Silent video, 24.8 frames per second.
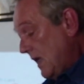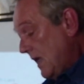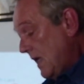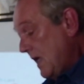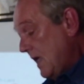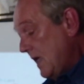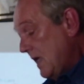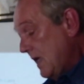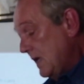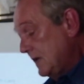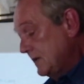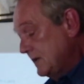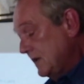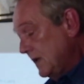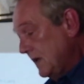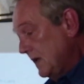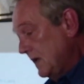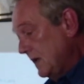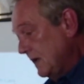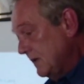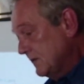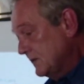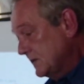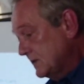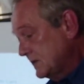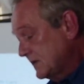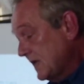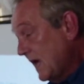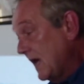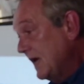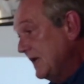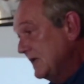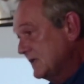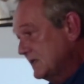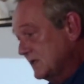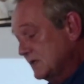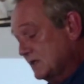and uh,
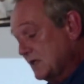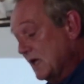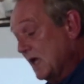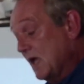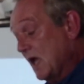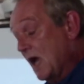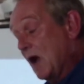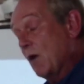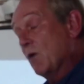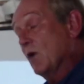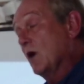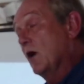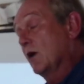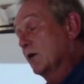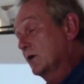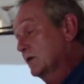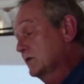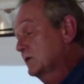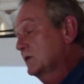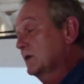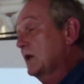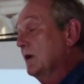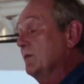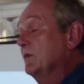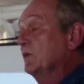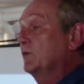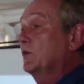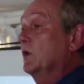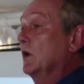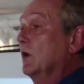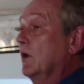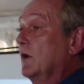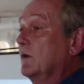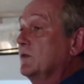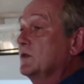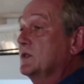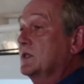SAI is to say, I'll, i come in for
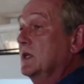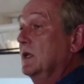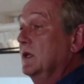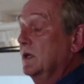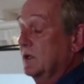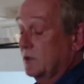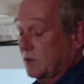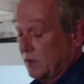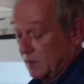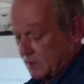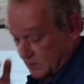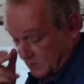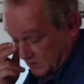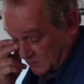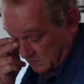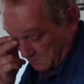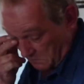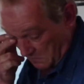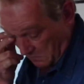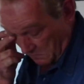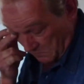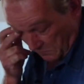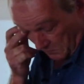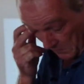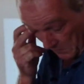a lot of stinging criticism